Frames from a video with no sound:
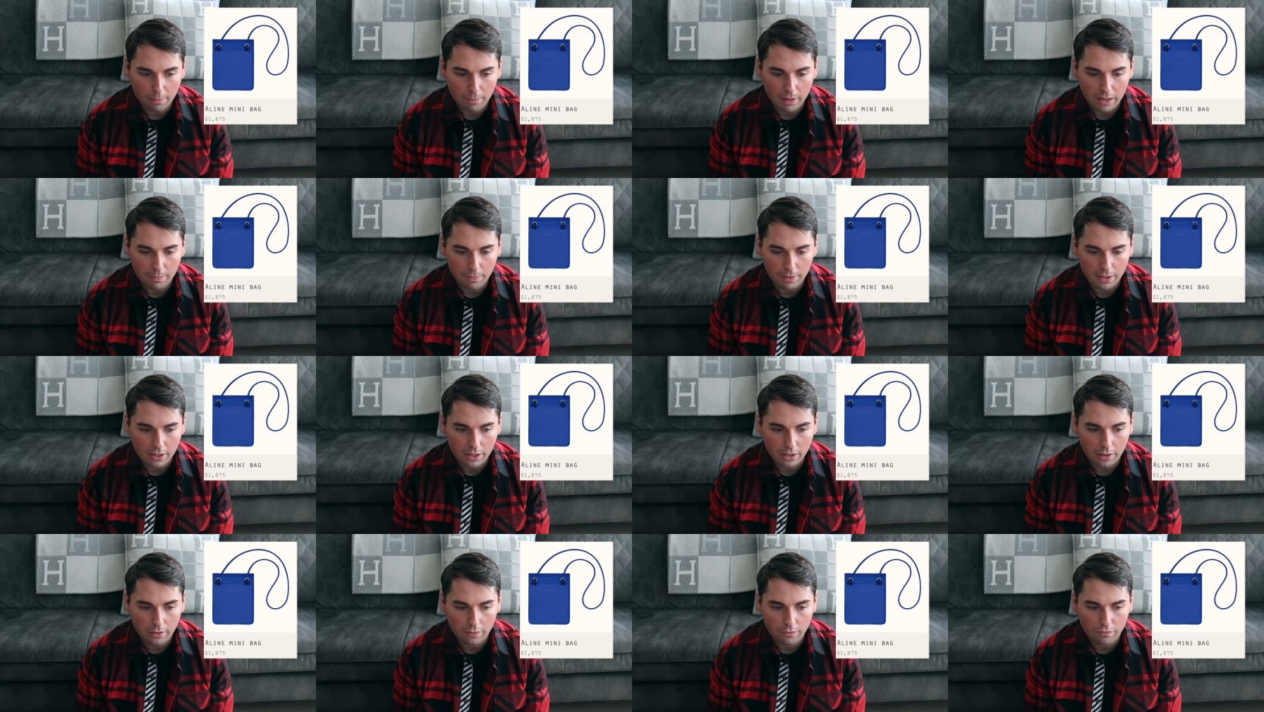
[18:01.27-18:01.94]

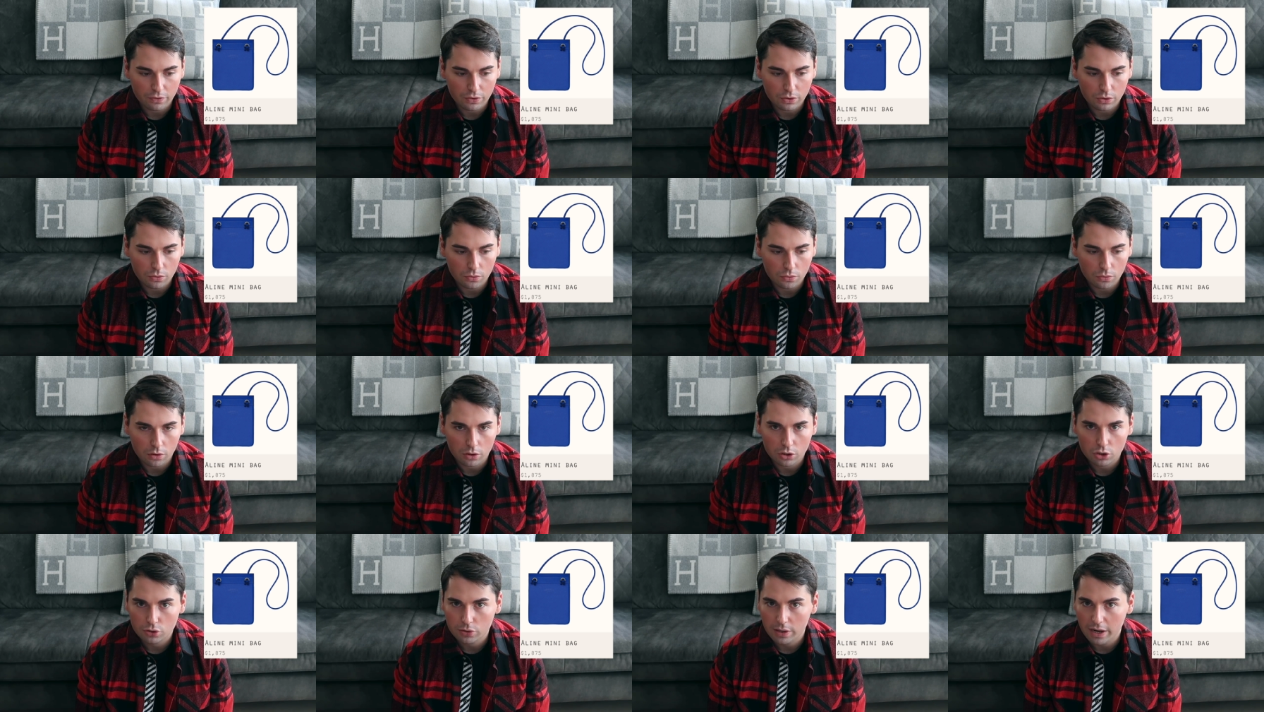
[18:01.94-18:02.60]
Maybe if you
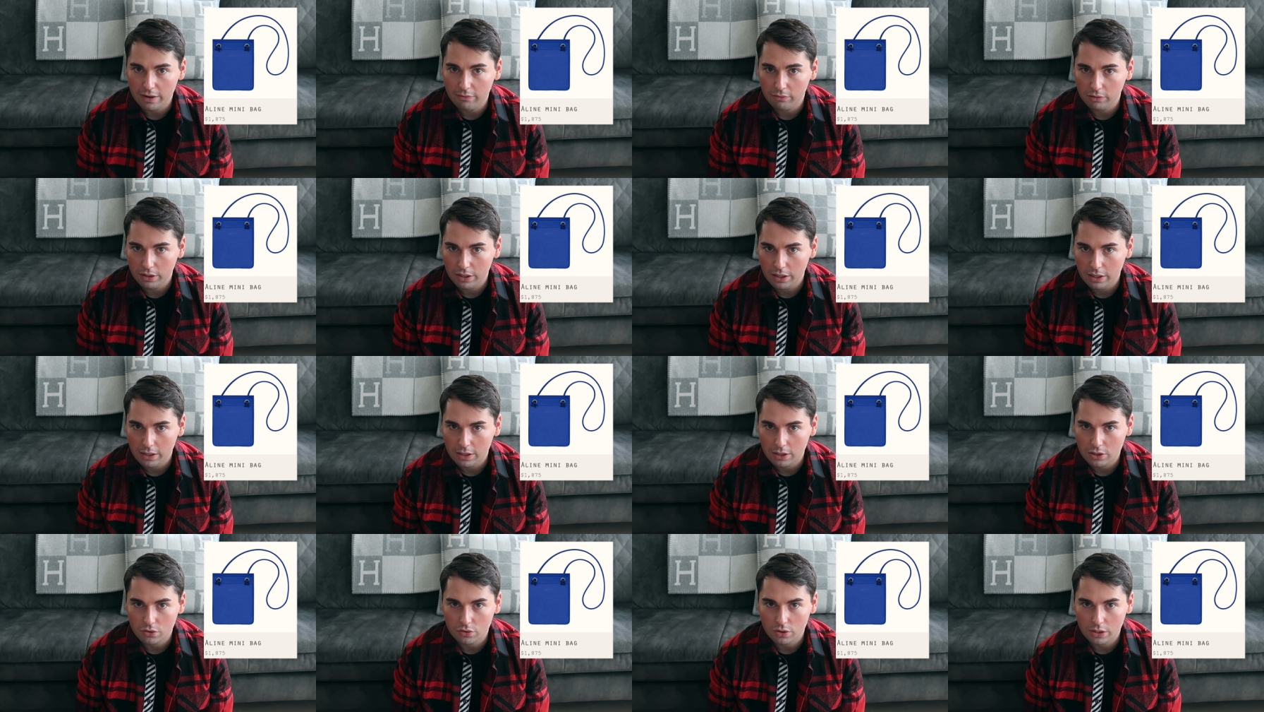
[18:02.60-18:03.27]
are traveling and you